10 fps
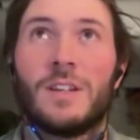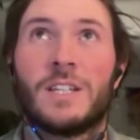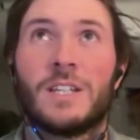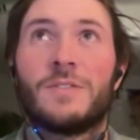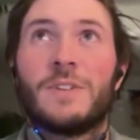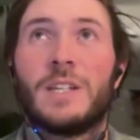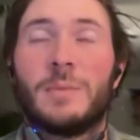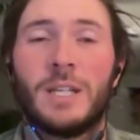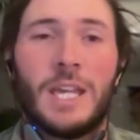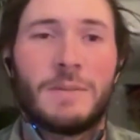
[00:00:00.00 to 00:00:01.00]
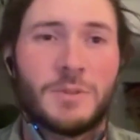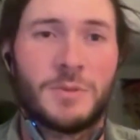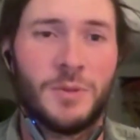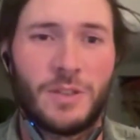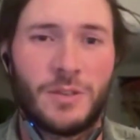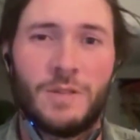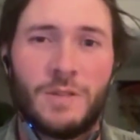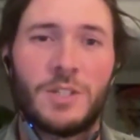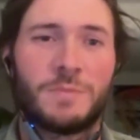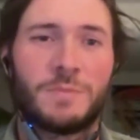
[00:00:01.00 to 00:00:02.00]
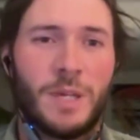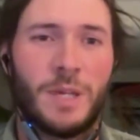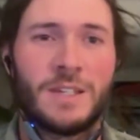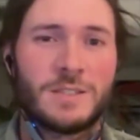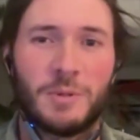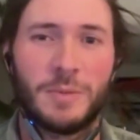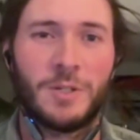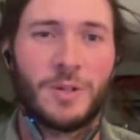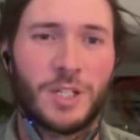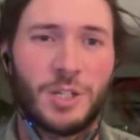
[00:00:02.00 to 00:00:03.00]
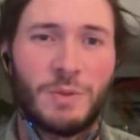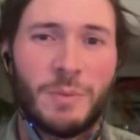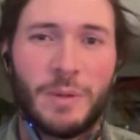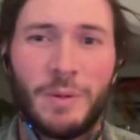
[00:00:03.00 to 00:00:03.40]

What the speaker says: I guess fill in a bit of gaps between the three of you is probably ours is probably quite a good one.